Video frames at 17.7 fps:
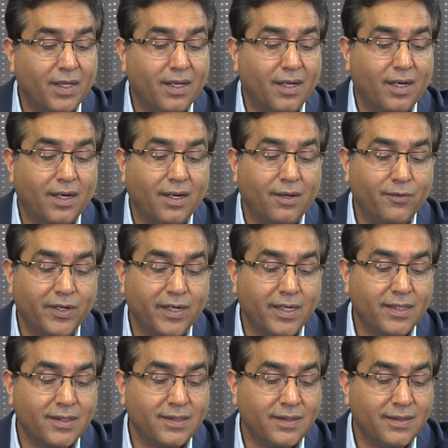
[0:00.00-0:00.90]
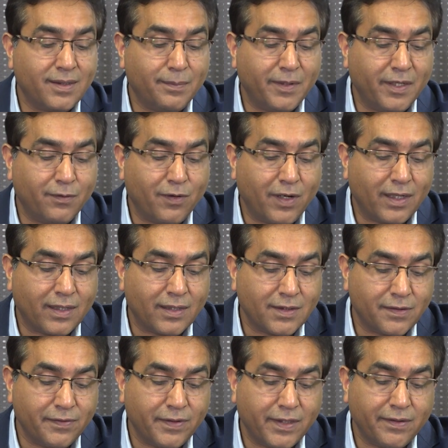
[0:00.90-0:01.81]
Whereas in the meanwhile
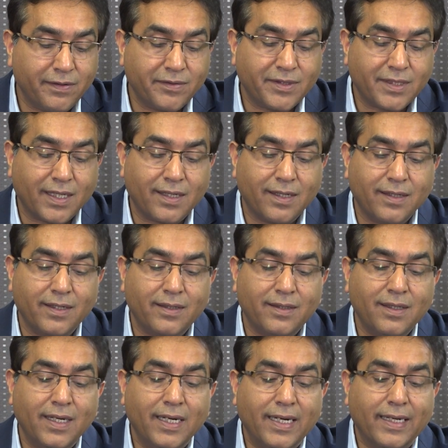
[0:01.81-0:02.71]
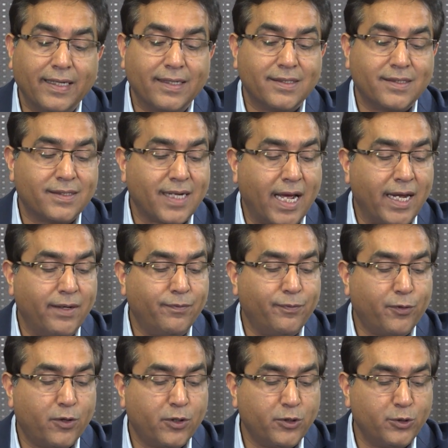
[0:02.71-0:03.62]
Conservative have settled it, it is time
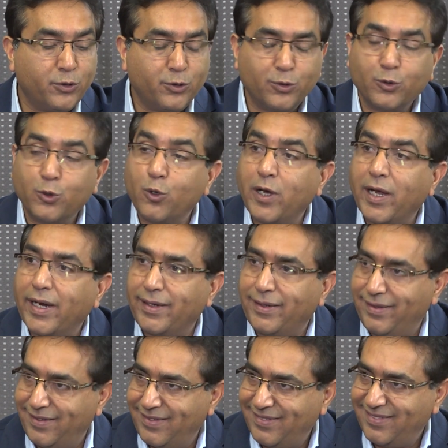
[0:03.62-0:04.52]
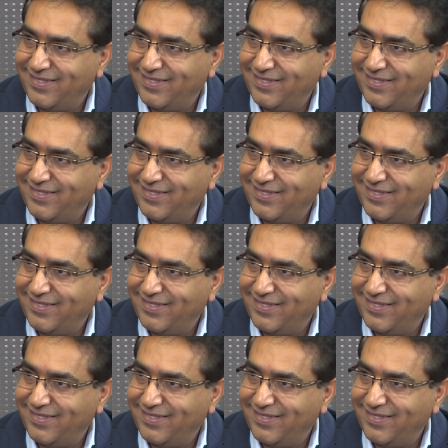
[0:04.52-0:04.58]
for you to go ahead.